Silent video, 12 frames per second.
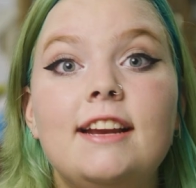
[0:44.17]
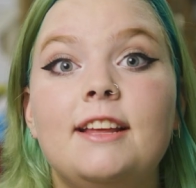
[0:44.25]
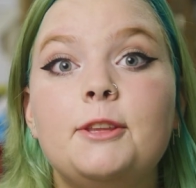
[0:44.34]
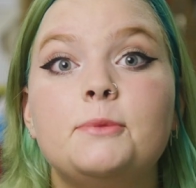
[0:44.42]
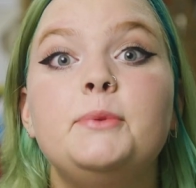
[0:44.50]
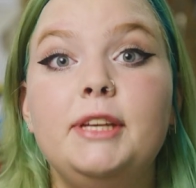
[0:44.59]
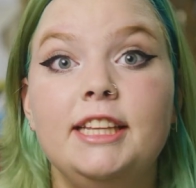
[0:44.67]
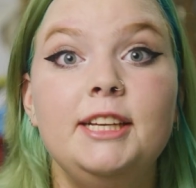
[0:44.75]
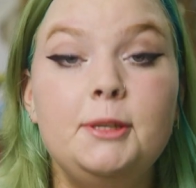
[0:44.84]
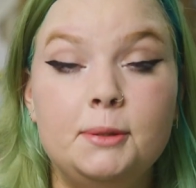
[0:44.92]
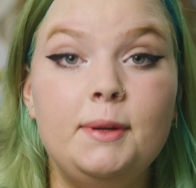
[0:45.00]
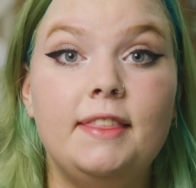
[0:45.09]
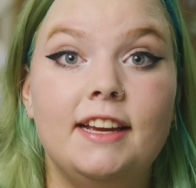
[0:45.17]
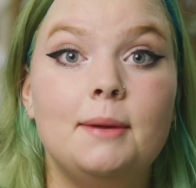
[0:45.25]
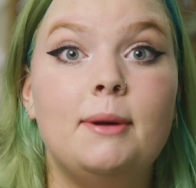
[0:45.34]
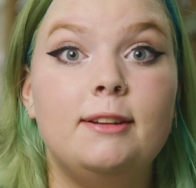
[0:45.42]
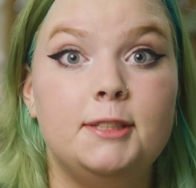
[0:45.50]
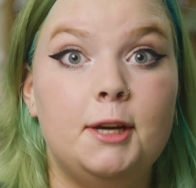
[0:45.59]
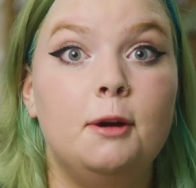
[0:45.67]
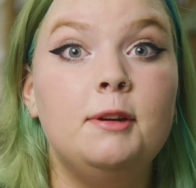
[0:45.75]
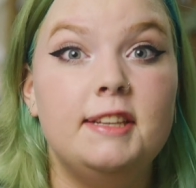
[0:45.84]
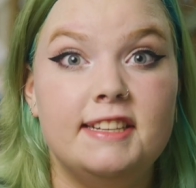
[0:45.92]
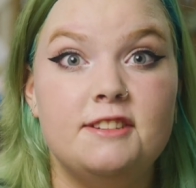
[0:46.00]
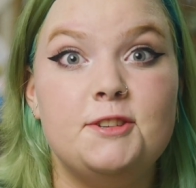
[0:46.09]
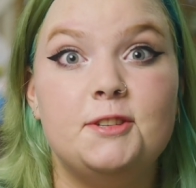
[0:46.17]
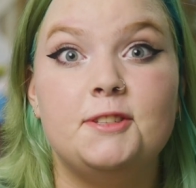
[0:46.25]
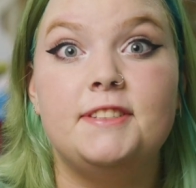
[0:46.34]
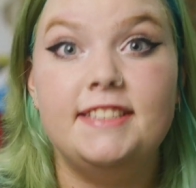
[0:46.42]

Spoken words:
another really cool thing about Dakota Digital's